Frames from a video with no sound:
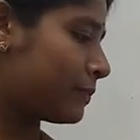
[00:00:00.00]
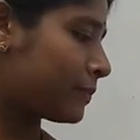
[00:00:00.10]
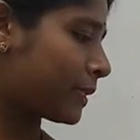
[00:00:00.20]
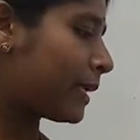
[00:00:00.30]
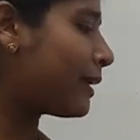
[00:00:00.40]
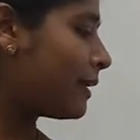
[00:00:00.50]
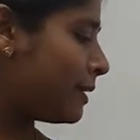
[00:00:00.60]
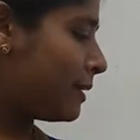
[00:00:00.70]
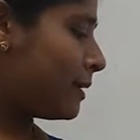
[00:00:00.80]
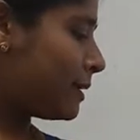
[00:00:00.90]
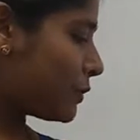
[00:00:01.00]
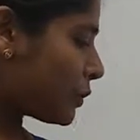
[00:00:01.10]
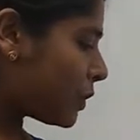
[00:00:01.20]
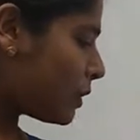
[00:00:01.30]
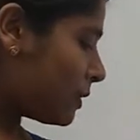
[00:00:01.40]
Okay,
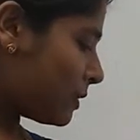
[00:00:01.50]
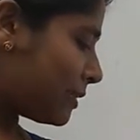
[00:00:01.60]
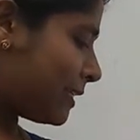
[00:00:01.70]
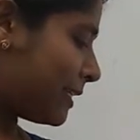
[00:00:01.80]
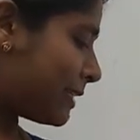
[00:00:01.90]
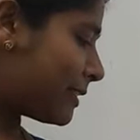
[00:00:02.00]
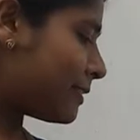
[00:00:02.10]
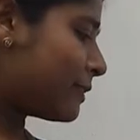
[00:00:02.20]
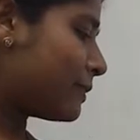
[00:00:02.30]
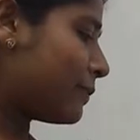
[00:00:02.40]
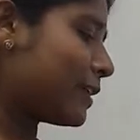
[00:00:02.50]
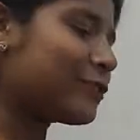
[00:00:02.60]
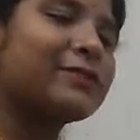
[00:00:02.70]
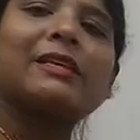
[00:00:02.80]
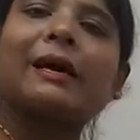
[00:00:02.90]
so this
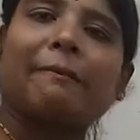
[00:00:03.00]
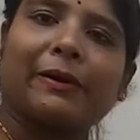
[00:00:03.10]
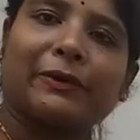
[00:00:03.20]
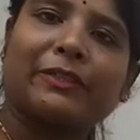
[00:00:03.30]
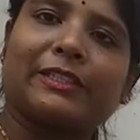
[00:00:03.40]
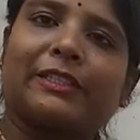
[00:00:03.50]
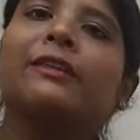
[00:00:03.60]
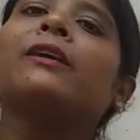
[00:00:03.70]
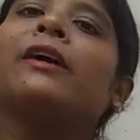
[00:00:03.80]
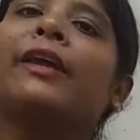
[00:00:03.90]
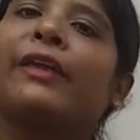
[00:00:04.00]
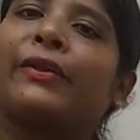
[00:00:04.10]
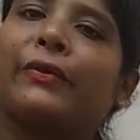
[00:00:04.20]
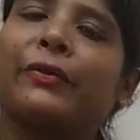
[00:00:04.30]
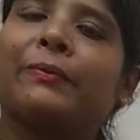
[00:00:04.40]
was about the
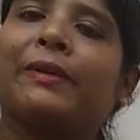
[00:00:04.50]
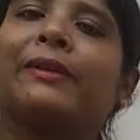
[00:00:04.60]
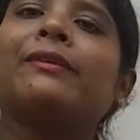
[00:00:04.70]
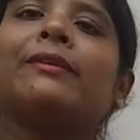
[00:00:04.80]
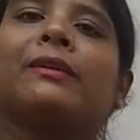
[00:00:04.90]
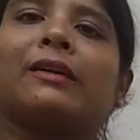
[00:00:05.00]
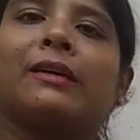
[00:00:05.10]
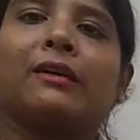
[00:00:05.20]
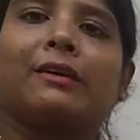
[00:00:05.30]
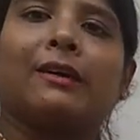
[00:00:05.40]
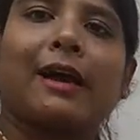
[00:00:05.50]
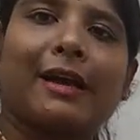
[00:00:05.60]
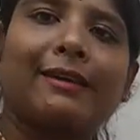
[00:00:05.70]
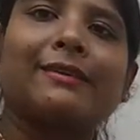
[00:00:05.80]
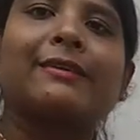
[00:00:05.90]
human
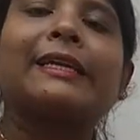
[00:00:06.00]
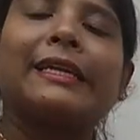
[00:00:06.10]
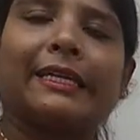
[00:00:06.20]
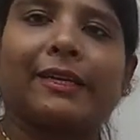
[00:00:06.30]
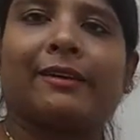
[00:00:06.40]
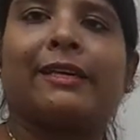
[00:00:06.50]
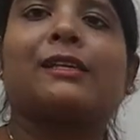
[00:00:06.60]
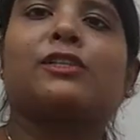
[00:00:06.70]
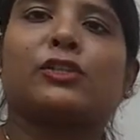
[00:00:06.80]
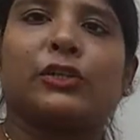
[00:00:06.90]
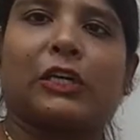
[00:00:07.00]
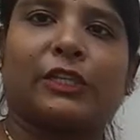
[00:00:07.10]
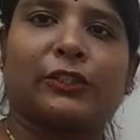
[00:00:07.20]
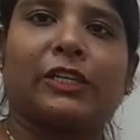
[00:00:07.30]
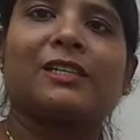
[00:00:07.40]
heart, internal
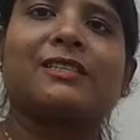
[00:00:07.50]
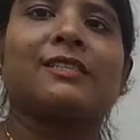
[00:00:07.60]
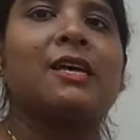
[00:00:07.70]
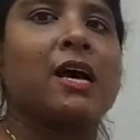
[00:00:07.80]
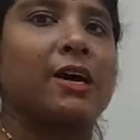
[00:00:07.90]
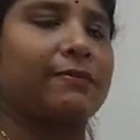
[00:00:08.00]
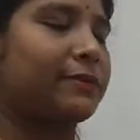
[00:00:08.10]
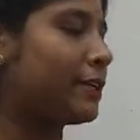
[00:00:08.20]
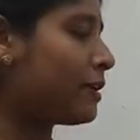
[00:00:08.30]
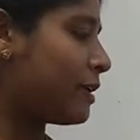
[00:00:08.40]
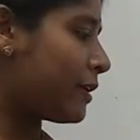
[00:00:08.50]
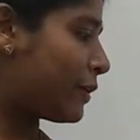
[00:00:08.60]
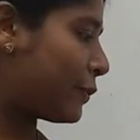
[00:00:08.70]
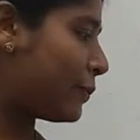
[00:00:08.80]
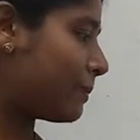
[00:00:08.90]
structures of the
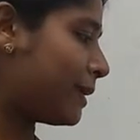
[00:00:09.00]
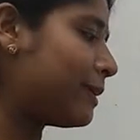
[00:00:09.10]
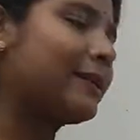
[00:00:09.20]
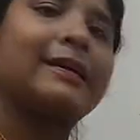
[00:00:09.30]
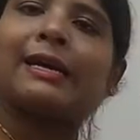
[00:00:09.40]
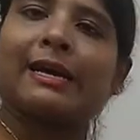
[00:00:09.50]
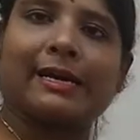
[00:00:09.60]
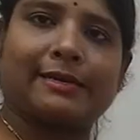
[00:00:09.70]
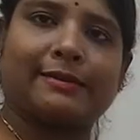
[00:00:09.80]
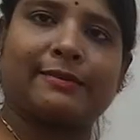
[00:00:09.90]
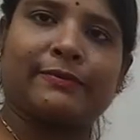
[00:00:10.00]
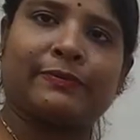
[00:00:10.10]
human heart.